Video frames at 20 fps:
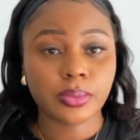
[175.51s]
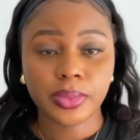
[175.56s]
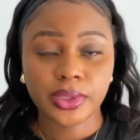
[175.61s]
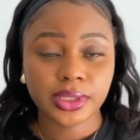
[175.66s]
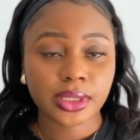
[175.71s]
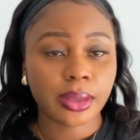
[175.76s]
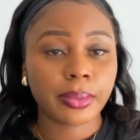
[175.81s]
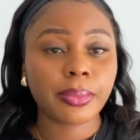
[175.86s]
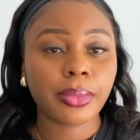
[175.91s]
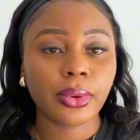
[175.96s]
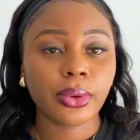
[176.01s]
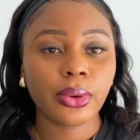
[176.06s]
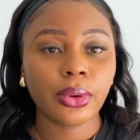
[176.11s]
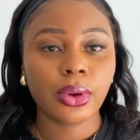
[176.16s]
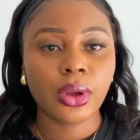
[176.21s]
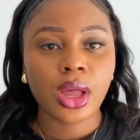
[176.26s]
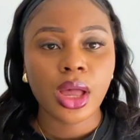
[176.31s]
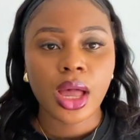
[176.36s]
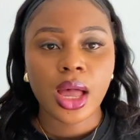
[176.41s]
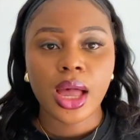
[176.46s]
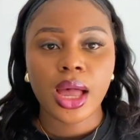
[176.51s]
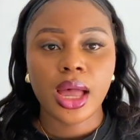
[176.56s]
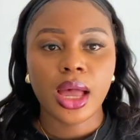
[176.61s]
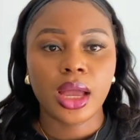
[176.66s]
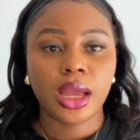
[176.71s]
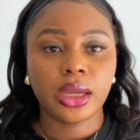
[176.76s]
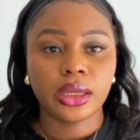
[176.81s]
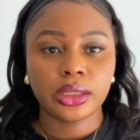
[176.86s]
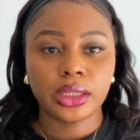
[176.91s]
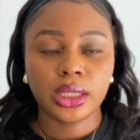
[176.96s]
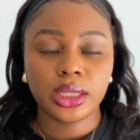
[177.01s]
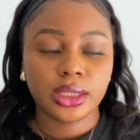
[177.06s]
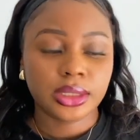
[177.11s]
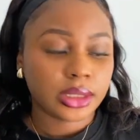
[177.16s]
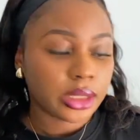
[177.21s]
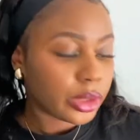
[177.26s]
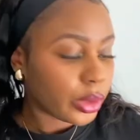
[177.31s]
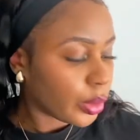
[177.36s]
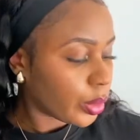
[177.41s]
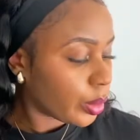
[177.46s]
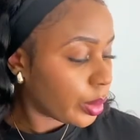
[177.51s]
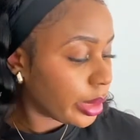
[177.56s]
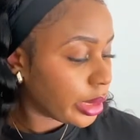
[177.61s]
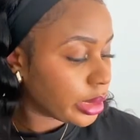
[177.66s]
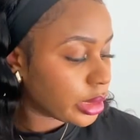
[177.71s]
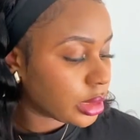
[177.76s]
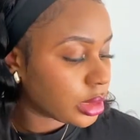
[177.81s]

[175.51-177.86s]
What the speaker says: simple and easy going.